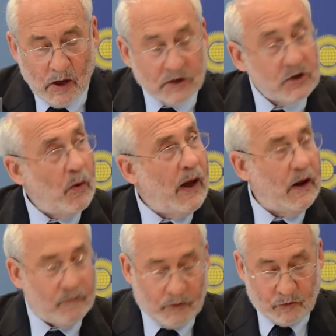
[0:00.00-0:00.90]
So
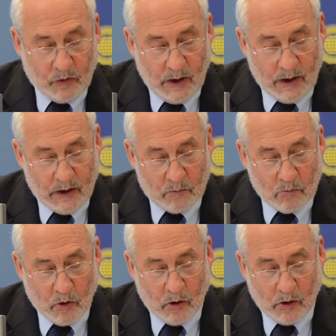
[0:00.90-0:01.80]
aid for trade
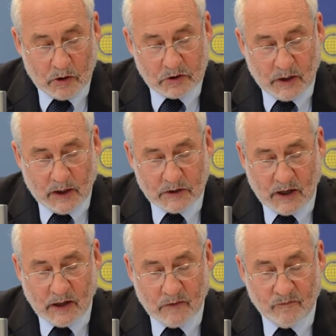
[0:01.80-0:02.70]
emerged as
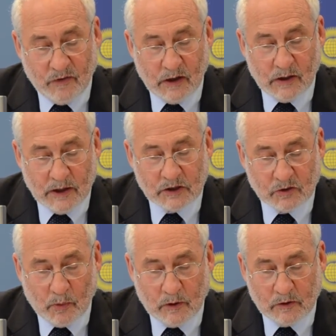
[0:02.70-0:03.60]
a convenient
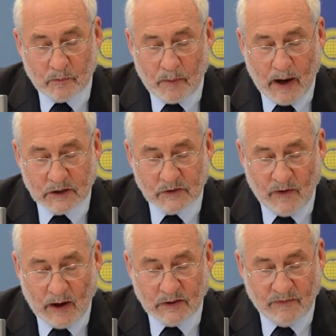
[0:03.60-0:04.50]
instrument to
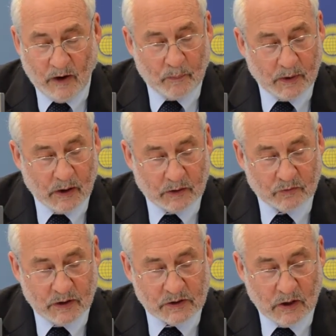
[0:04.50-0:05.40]
pacify developing
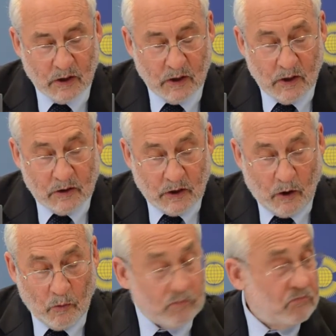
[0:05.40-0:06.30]
countries, to
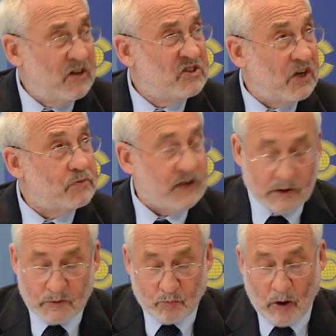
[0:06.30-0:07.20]
hope, in some
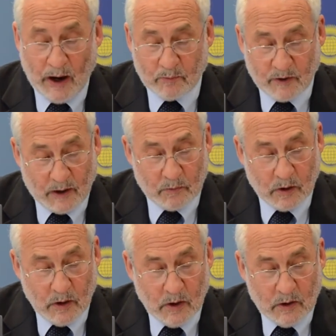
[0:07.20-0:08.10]
sense, bribe them
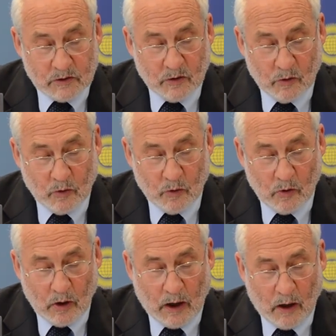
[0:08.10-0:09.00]
to
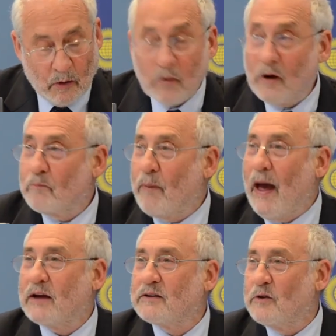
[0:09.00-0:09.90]

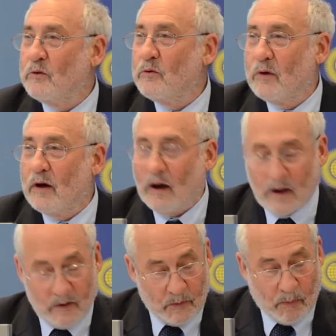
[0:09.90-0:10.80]
back to
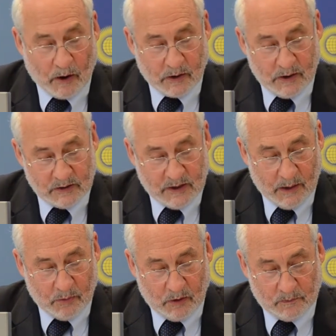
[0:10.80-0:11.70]
the bargaining
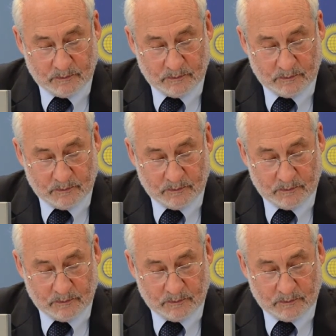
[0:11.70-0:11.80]
table.